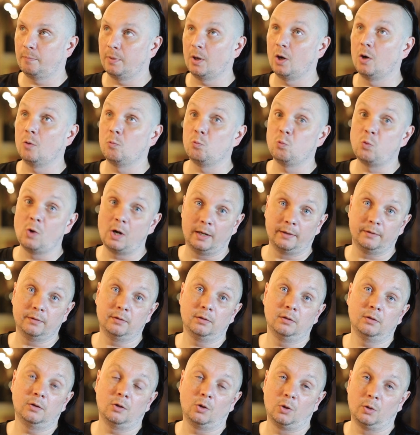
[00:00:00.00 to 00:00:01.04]
part one
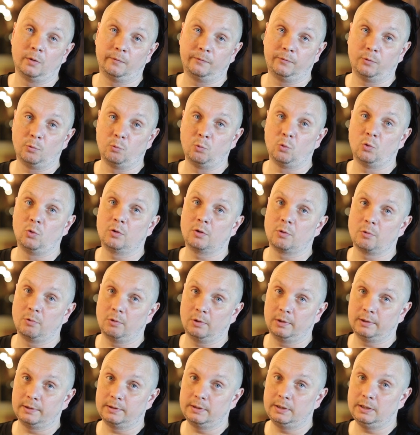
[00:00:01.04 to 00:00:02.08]
of the water
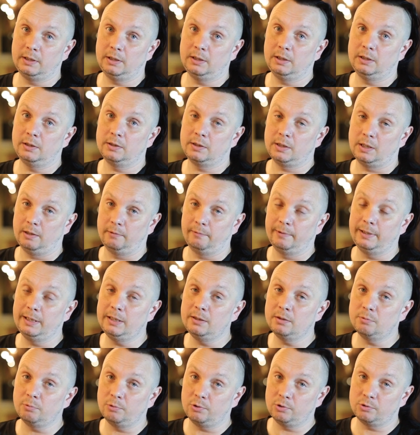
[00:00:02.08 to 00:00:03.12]
quality
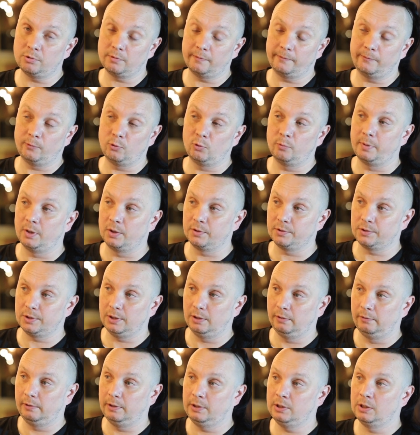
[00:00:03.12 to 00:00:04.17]
series, which is a four-part
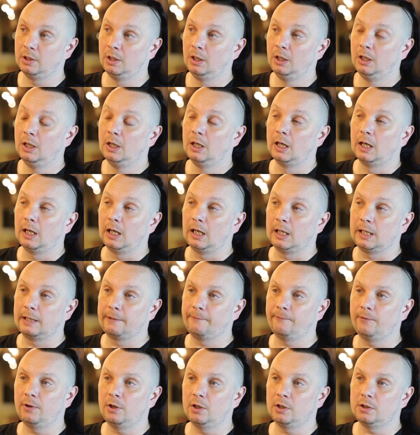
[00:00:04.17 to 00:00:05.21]
series, and
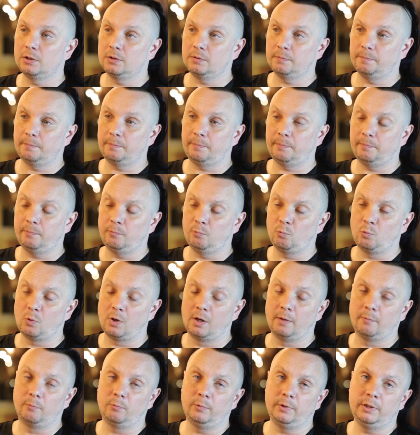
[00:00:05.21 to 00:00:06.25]
the first
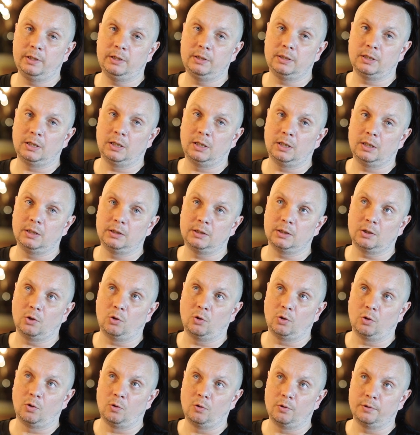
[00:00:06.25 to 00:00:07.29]
one we did
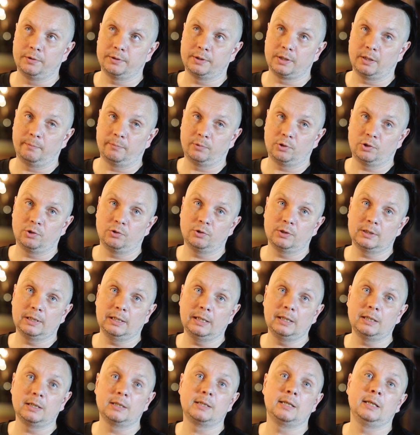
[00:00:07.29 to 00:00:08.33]
on temperature and
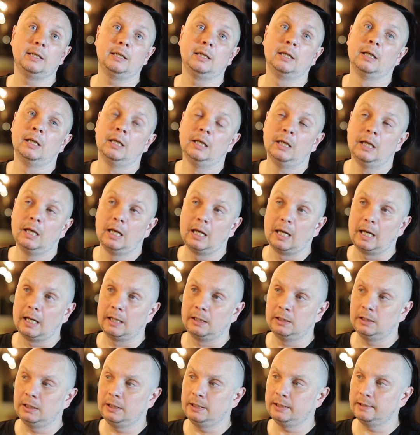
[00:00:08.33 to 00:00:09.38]
salinity.
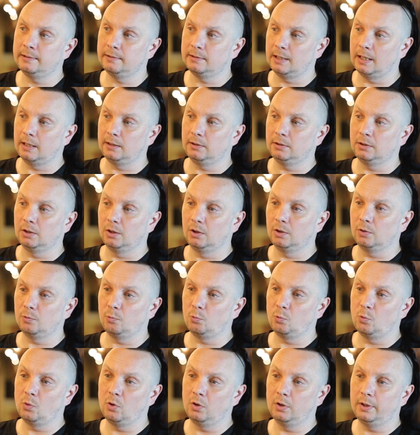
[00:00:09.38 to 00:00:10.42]
And he said that
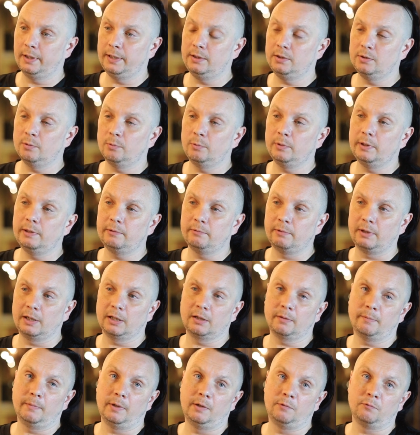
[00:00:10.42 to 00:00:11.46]
why do we
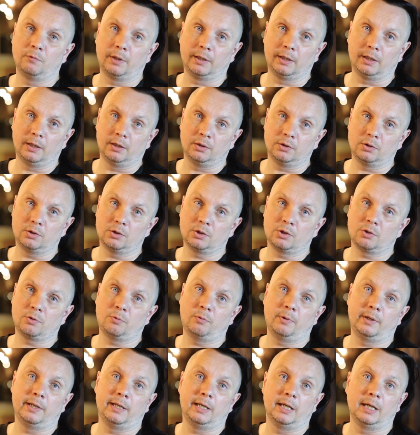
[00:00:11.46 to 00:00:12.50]
recommend running at
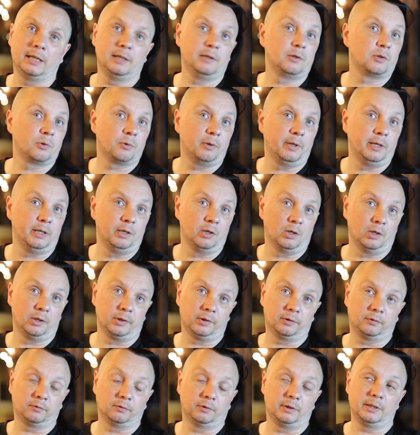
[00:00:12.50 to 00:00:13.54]
28, 29
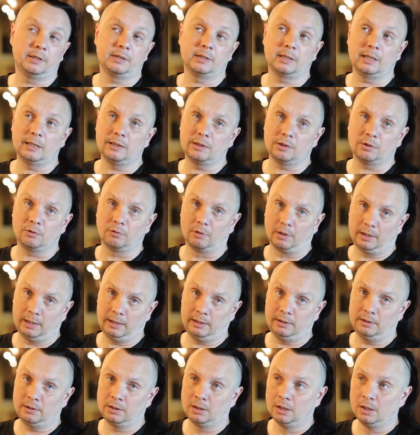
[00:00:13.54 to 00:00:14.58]
degrees
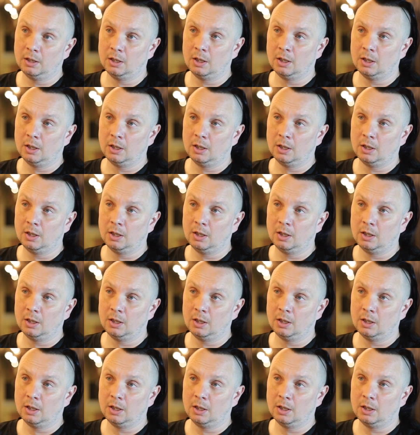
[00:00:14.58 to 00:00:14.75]
centigrade